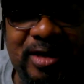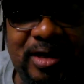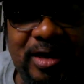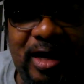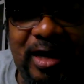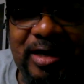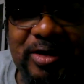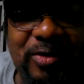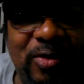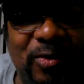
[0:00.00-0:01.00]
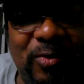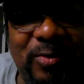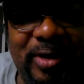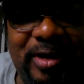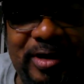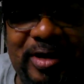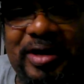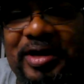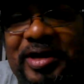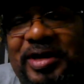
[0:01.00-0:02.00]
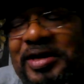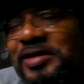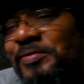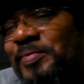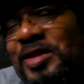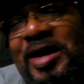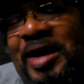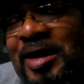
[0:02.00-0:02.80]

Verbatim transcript: you know, I'll, I'll